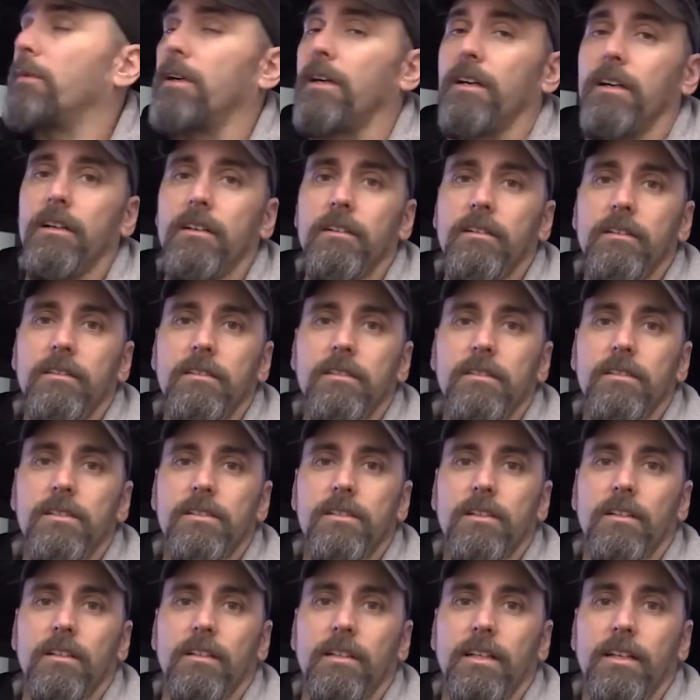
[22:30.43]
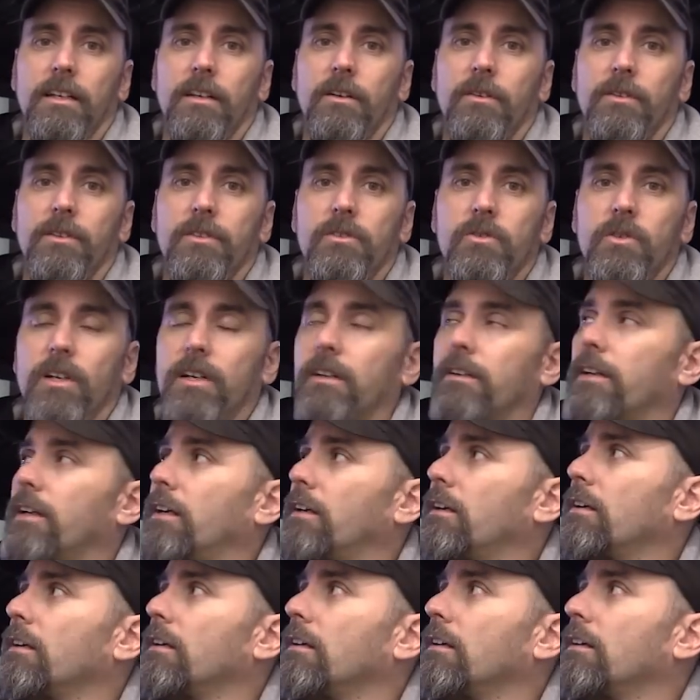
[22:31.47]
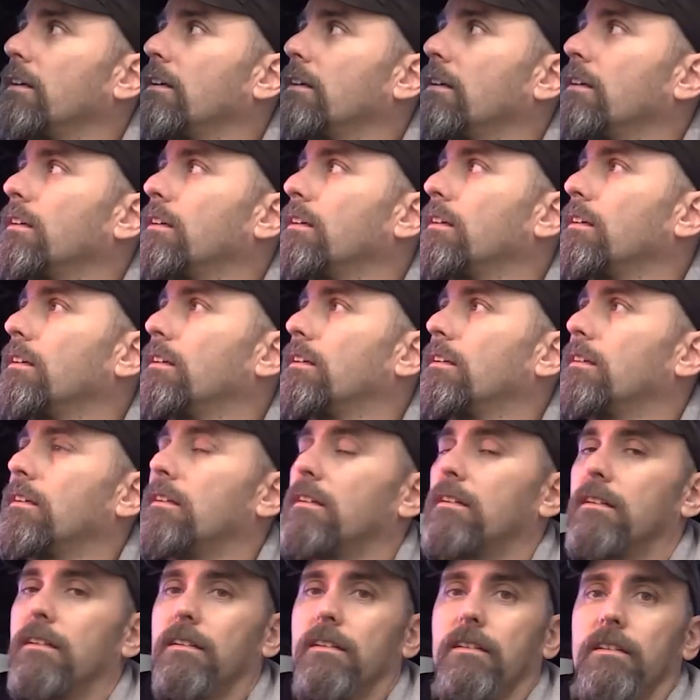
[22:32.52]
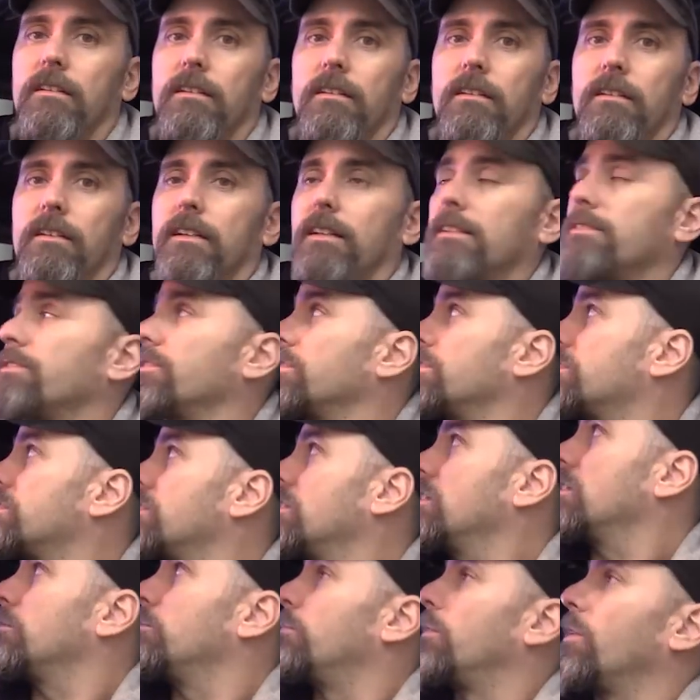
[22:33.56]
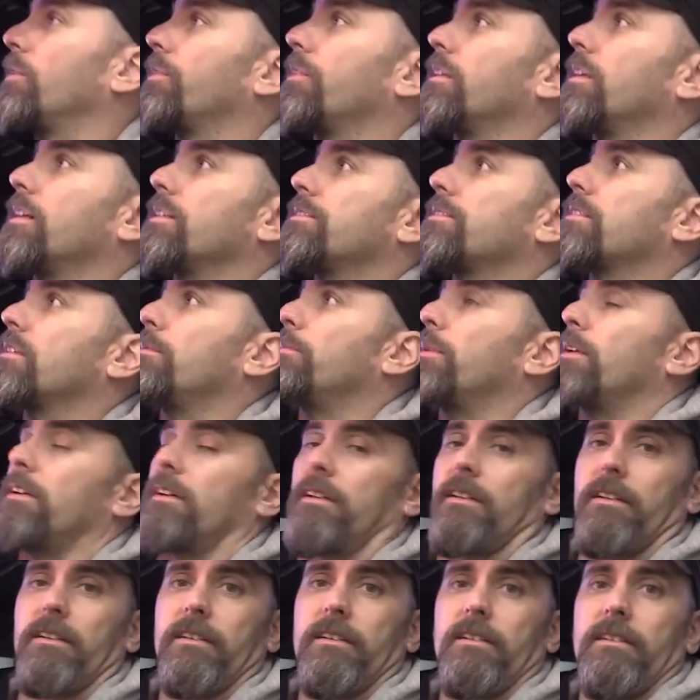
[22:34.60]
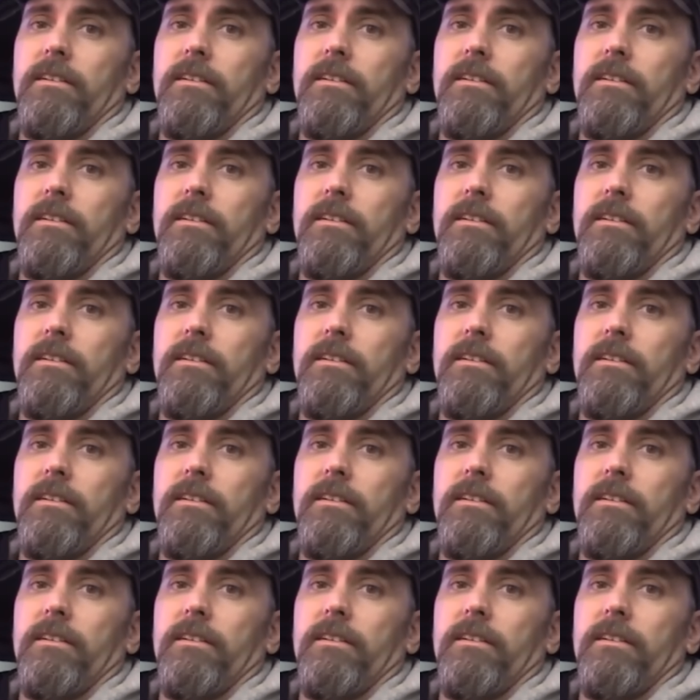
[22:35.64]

uh, just gonna let go of the trigger here. And as you can see, both lights come on.